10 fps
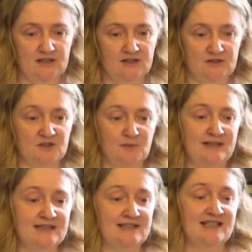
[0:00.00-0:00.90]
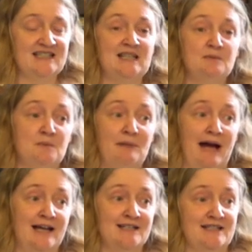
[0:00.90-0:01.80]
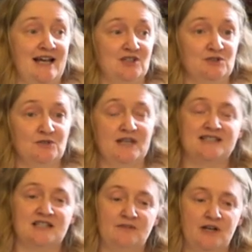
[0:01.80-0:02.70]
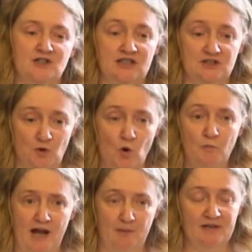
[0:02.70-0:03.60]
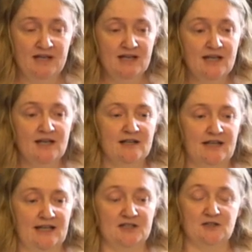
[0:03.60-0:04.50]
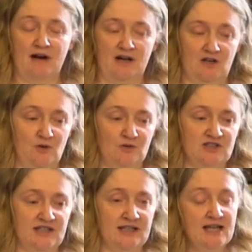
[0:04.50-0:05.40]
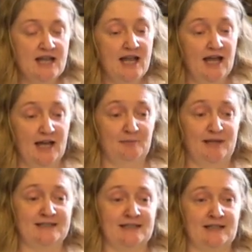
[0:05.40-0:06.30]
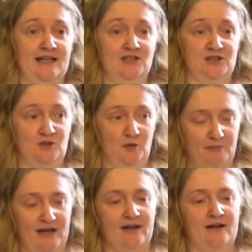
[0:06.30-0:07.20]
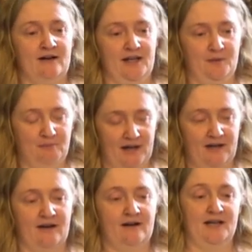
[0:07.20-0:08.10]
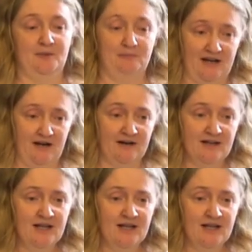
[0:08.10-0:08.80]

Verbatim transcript: So in 2019, we went back to actually do the excavation and to open up the areas of archaeology. And basically, it just got bigger and bigger and bigger.